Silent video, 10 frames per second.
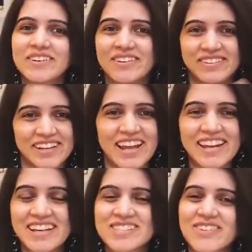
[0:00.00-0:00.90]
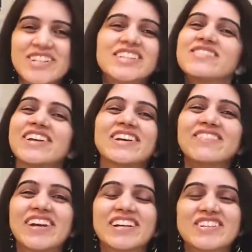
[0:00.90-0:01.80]
So in any case, watch this video,
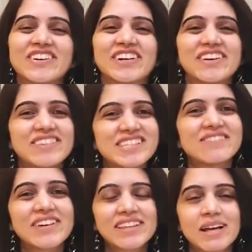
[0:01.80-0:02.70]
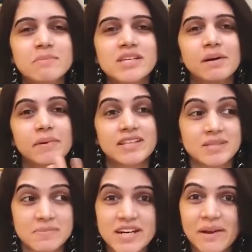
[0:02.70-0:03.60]
make sure you give this a big thumbs up and
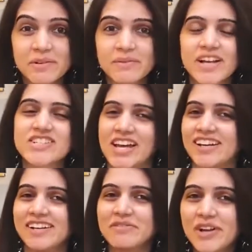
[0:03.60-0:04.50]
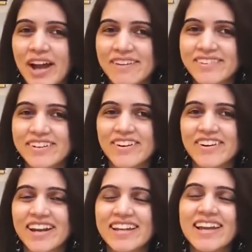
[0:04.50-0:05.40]
subscribe to my channel if you haven't
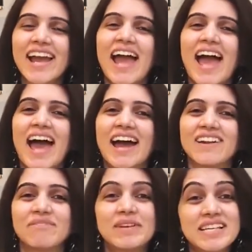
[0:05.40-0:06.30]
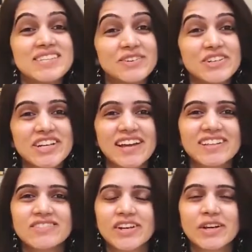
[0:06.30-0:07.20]
already, and please do share
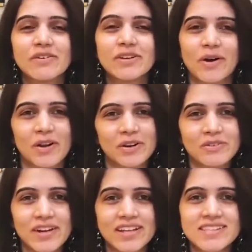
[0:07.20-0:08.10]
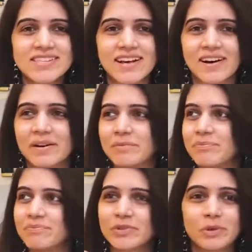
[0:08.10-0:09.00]
this video with all your friends
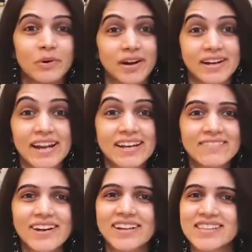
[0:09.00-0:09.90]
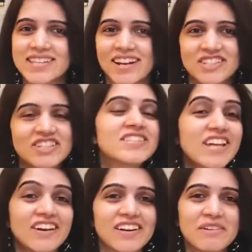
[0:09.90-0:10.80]
who are attending weddings and are just
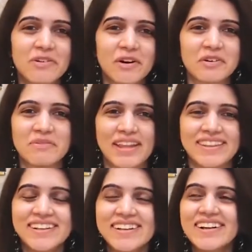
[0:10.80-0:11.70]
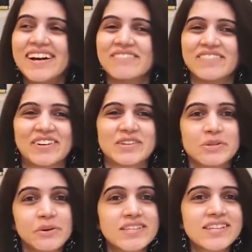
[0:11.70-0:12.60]
generally fond of Mehndi, because
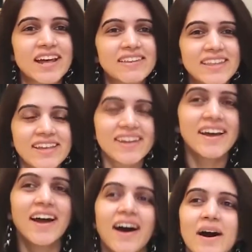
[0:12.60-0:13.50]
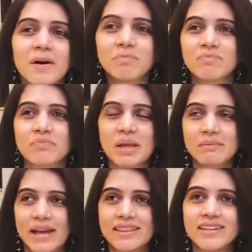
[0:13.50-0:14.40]
who isn't? I think
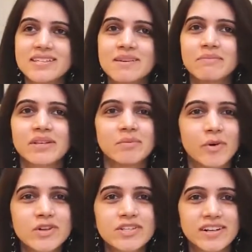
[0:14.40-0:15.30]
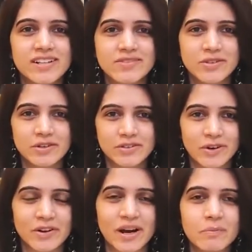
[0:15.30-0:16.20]
Mehndi is something most girls have sort of
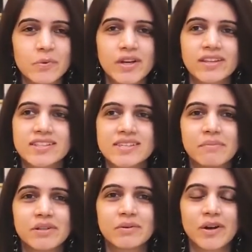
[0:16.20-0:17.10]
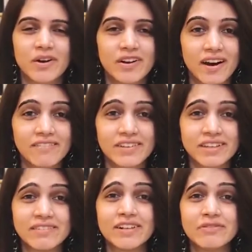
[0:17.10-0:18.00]
grown up with. It's something we all love,
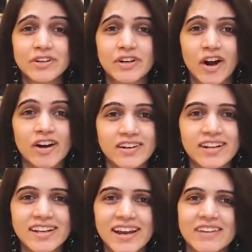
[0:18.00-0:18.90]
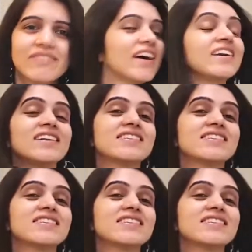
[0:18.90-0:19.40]
even if you're not really getting married.